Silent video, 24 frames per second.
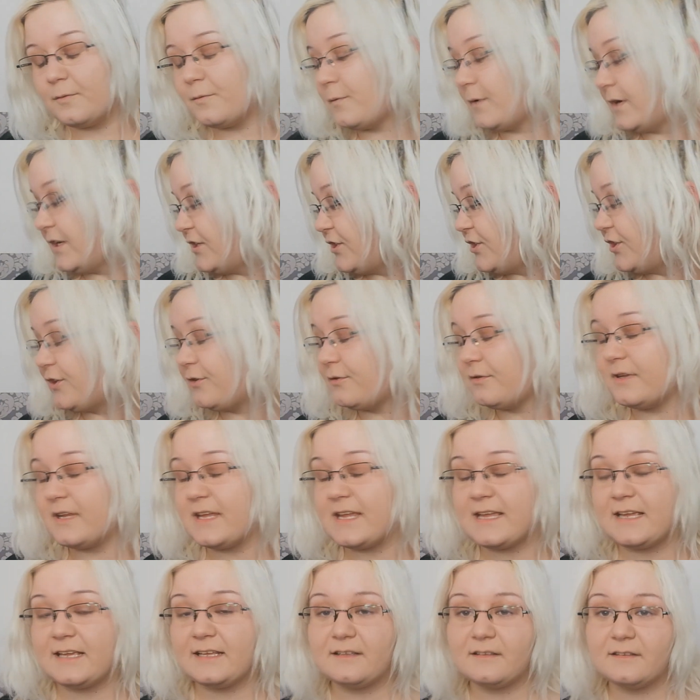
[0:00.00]
which you
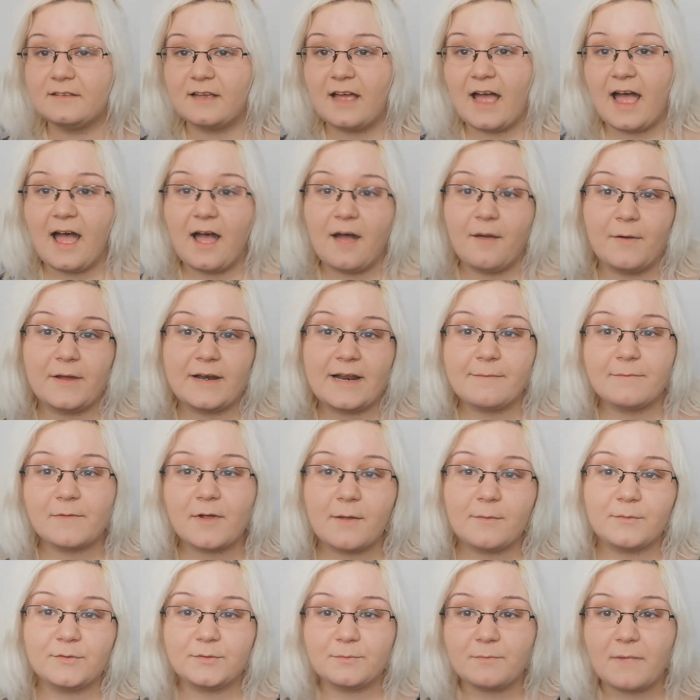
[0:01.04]
need. When I'm
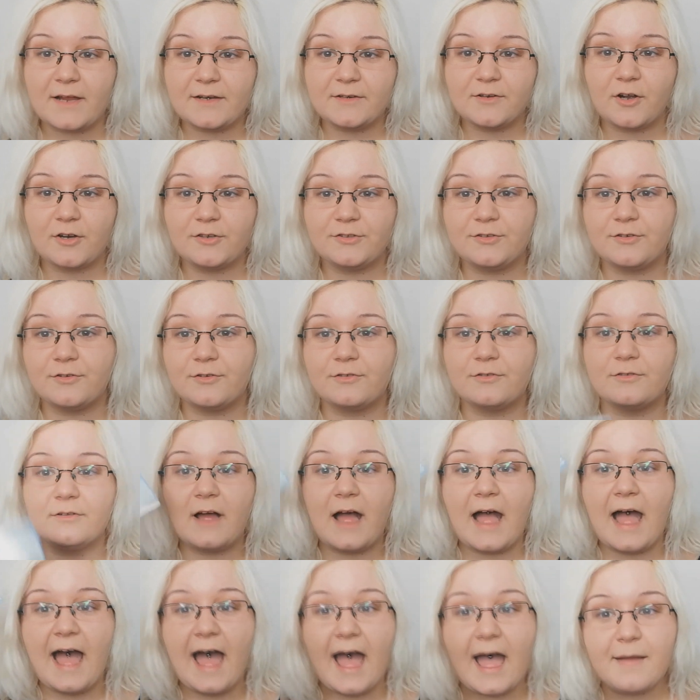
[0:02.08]
going to my doctor,
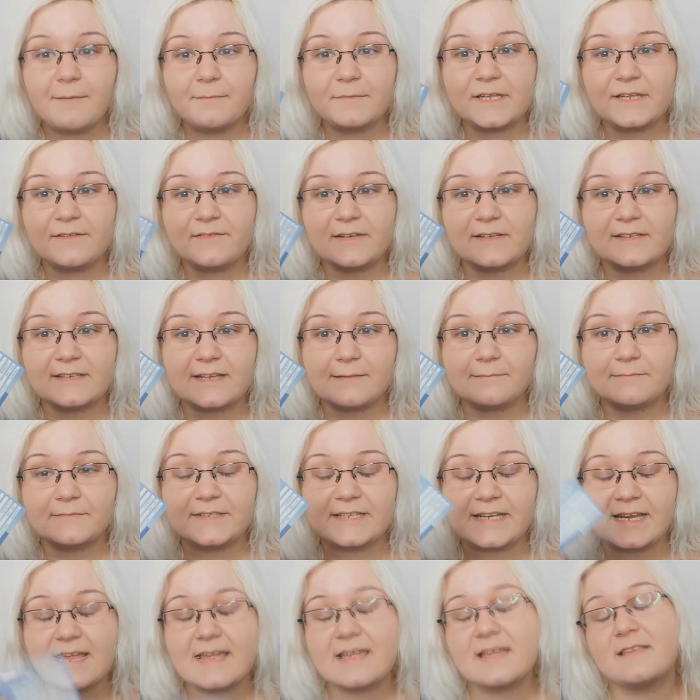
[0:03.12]
I'm giving them
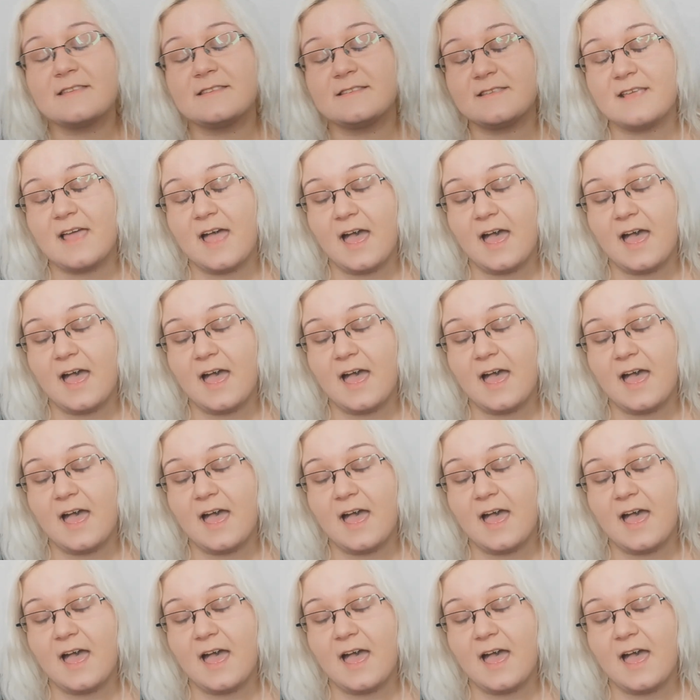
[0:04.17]
this,